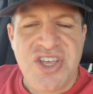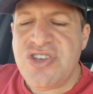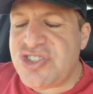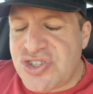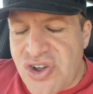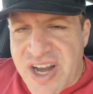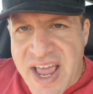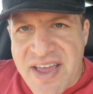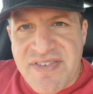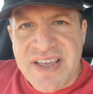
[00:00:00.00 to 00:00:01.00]
You start
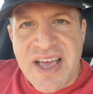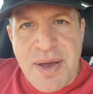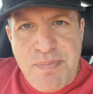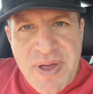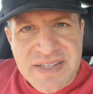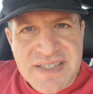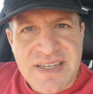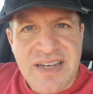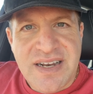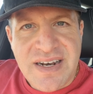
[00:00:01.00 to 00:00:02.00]
having a
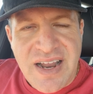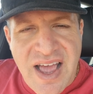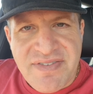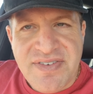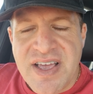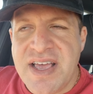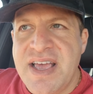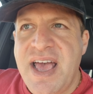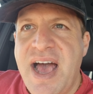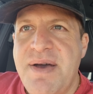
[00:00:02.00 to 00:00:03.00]
better life.
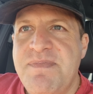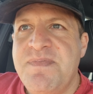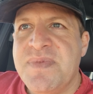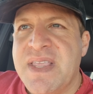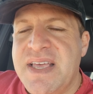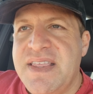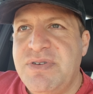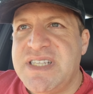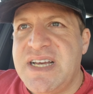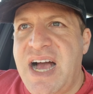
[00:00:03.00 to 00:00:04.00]
Um, there
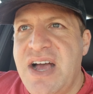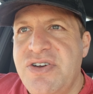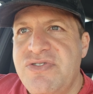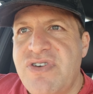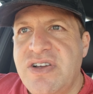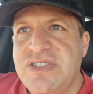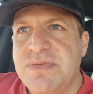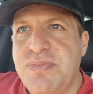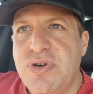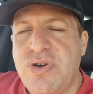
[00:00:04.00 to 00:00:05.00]
was a guy who wrote
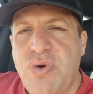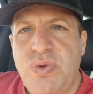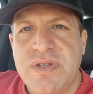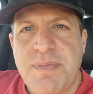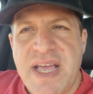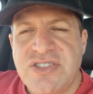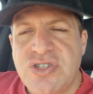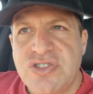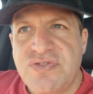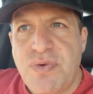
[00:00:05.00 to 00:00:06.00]
a book called A Man's
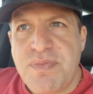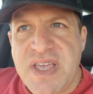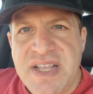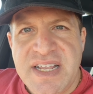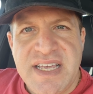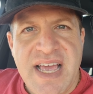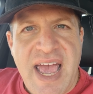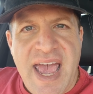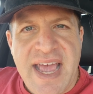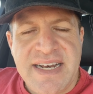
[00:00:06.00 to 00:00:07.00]
Search for Meaning,
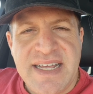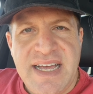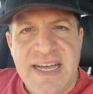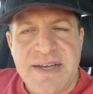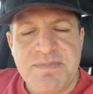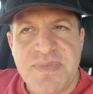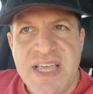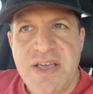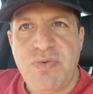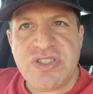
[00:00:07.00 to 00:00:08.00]
and um,
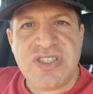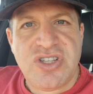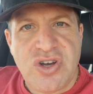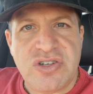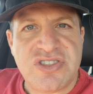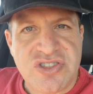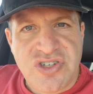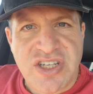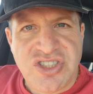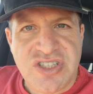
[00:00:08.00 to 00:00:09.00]
he was in the
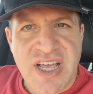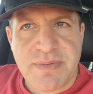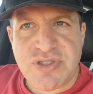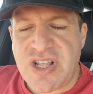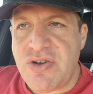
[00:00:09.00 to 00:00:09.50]
concentration camps.